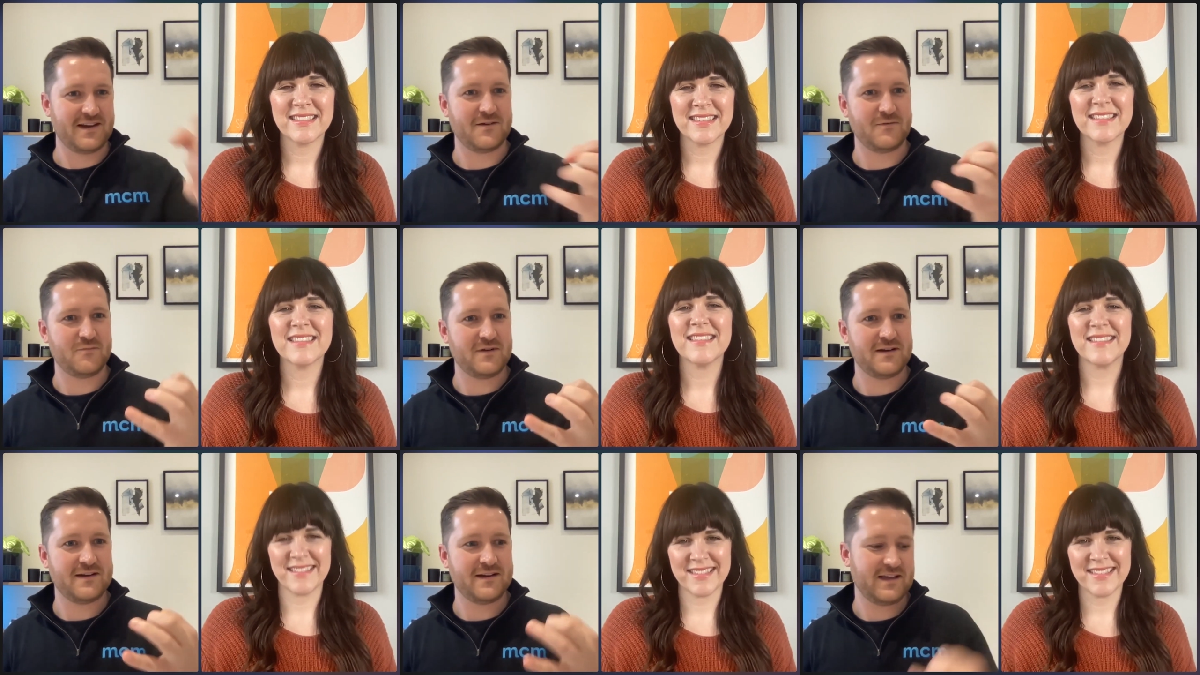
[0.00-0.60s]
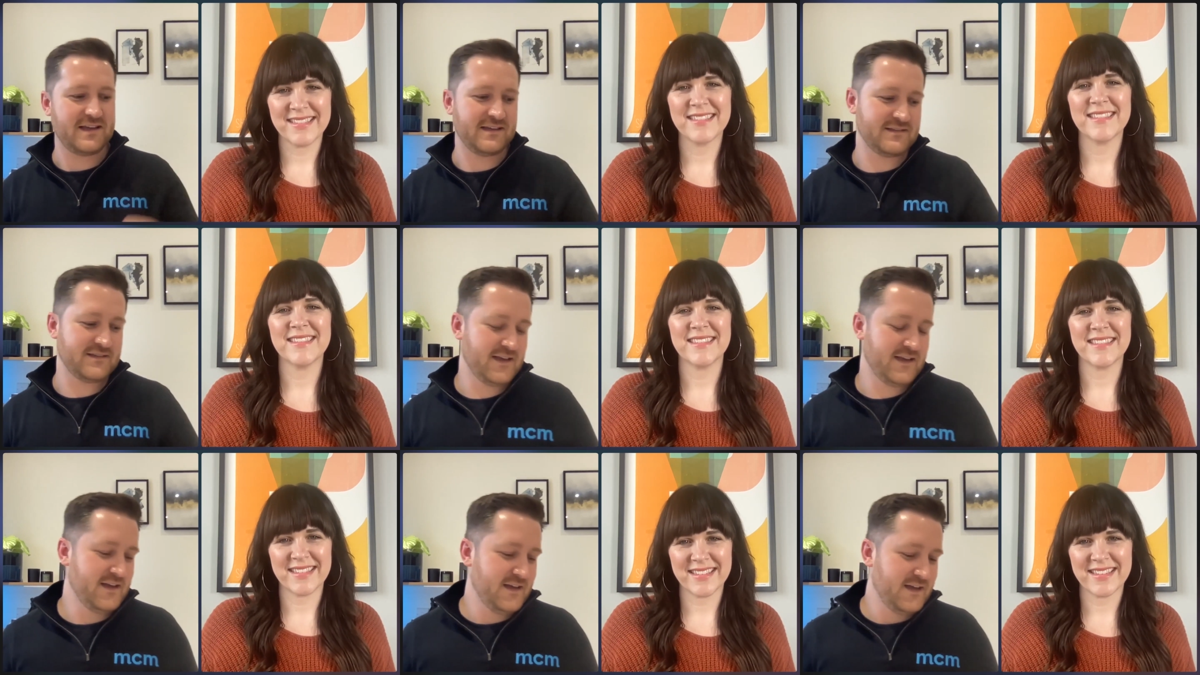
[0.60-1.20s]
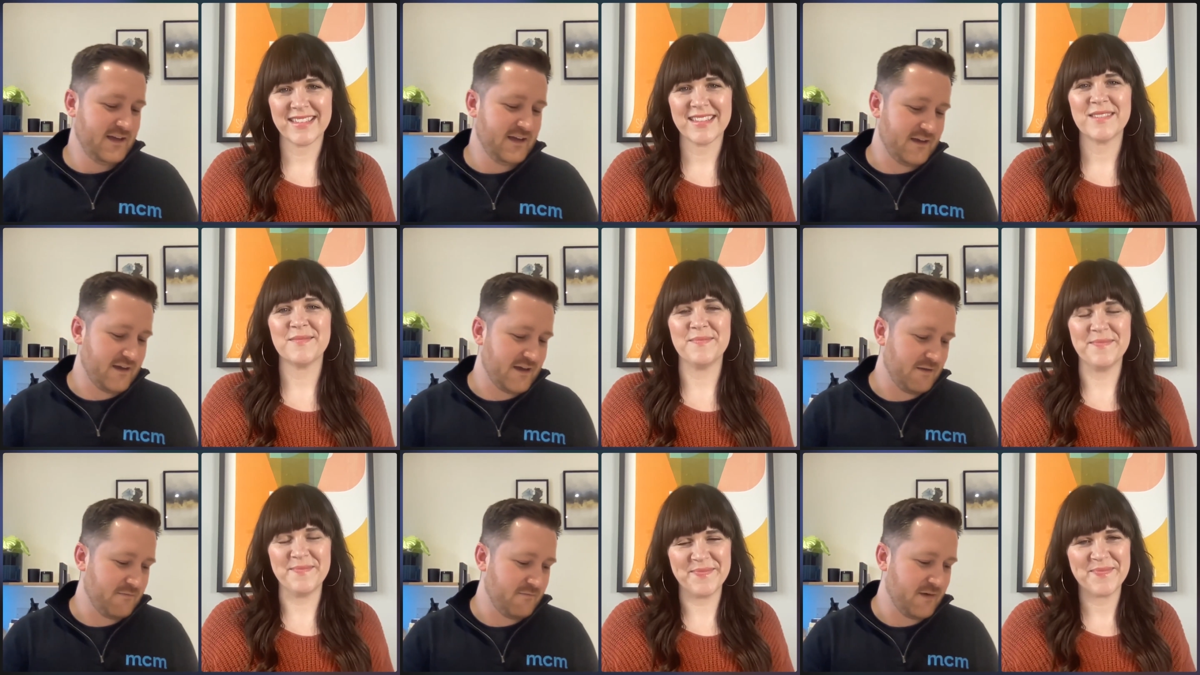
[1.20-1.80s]
Speaker 1: and how brilliant it is.
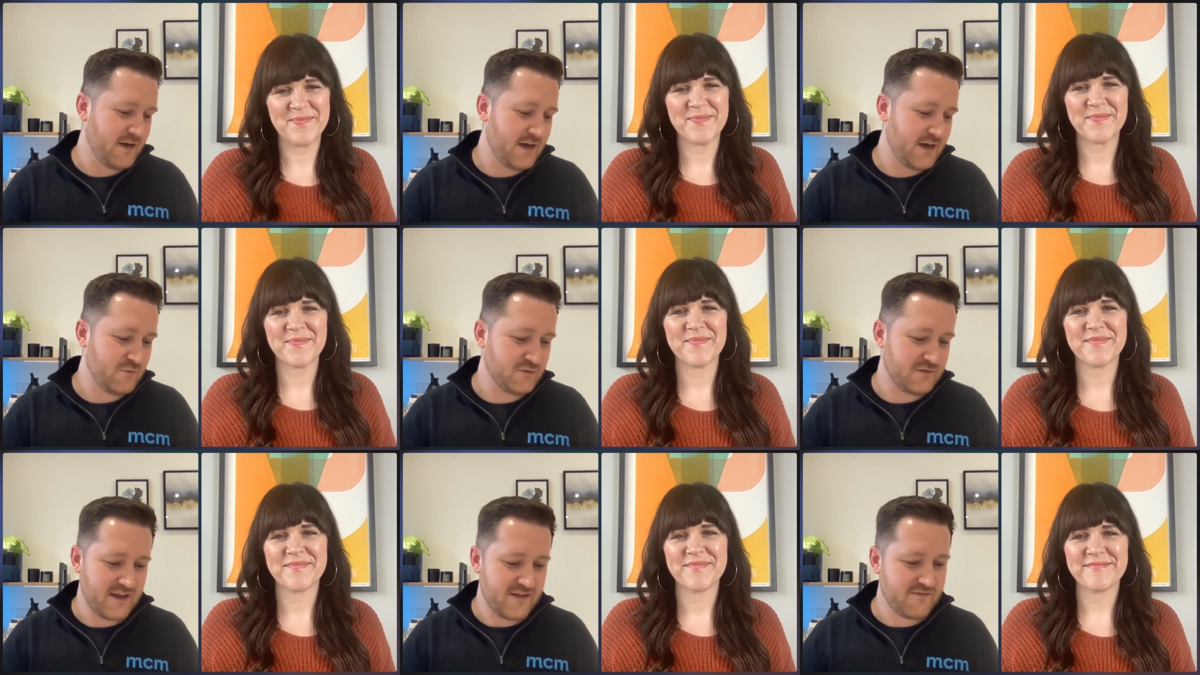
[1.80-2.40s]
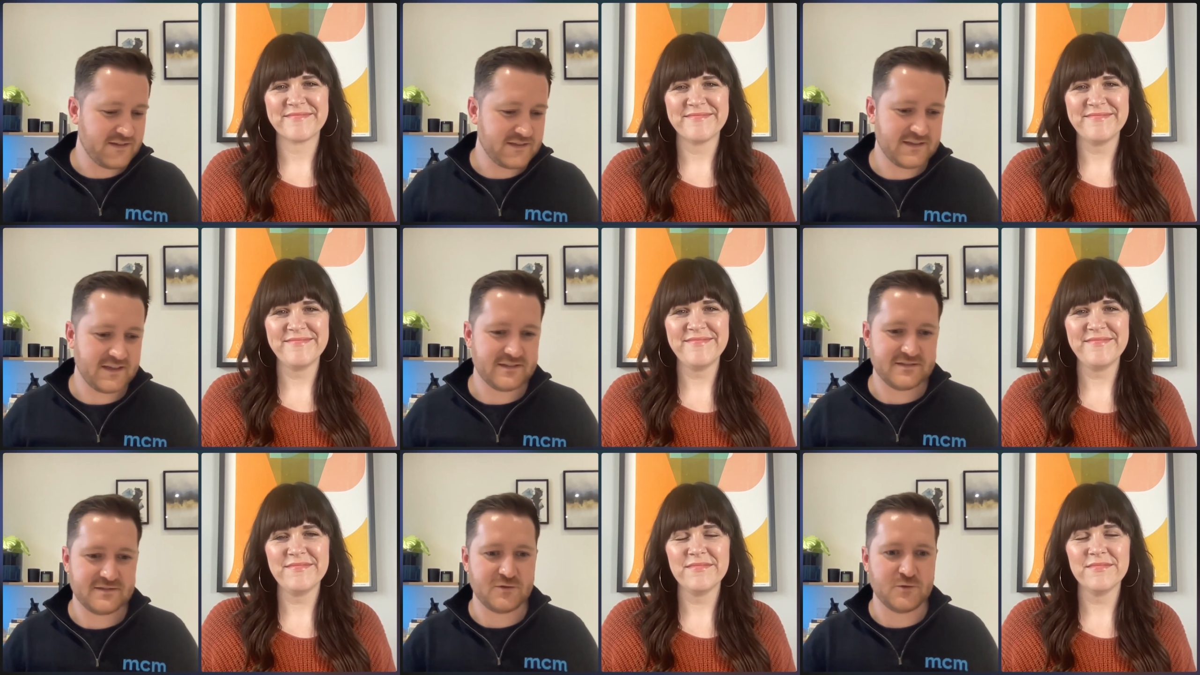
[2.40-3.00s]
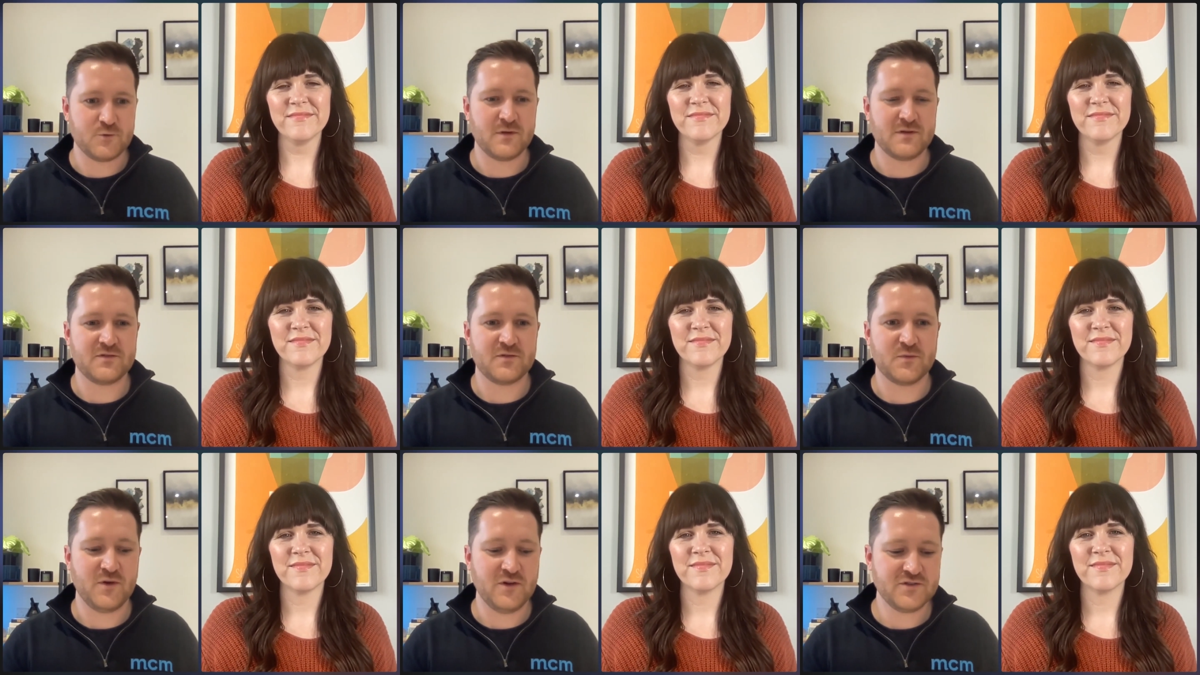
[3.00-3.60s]
Um, I would definitely say it's still one
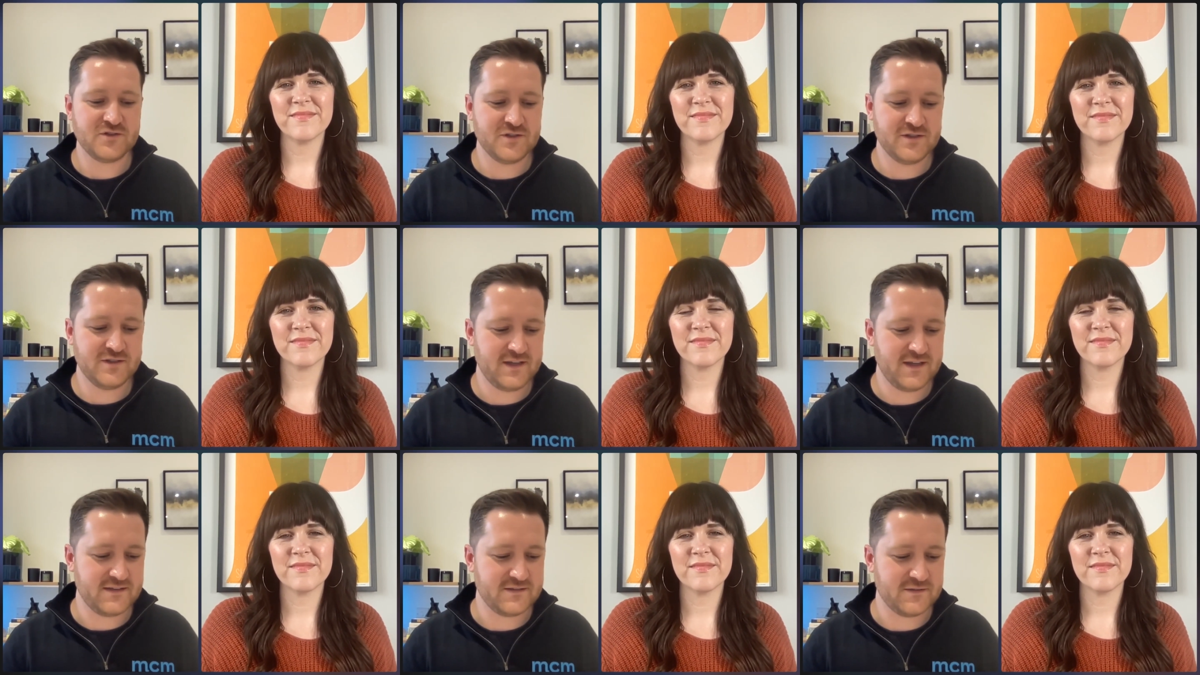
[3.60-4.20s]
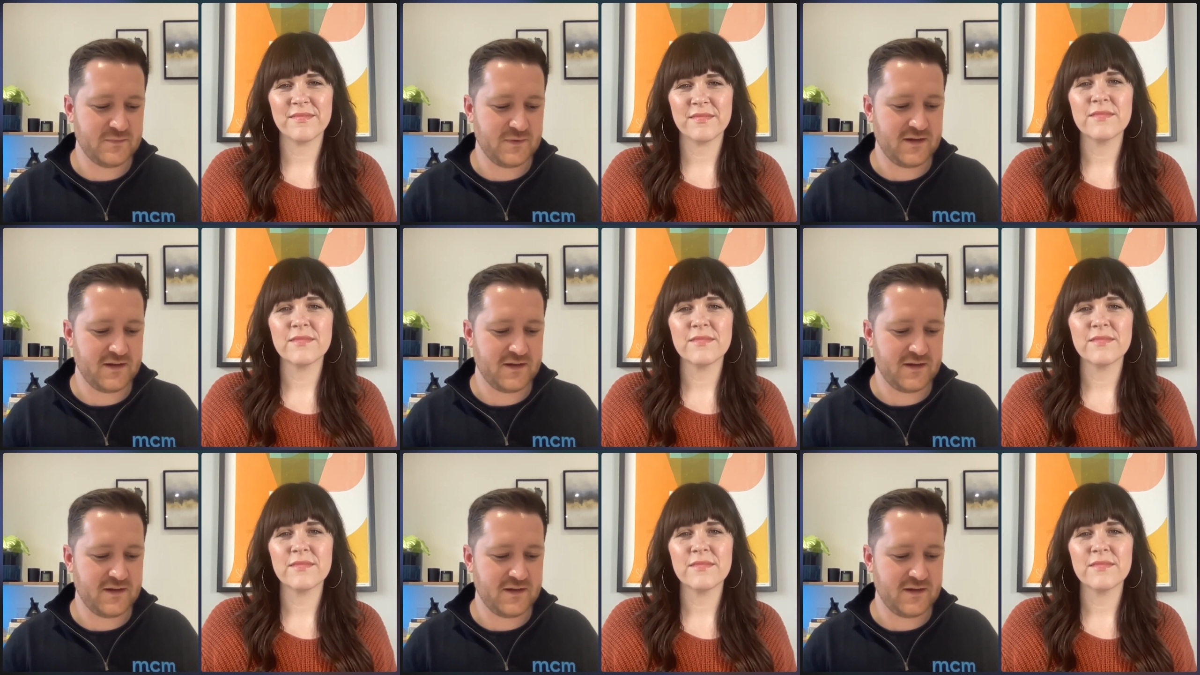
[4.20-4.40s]
to watch as a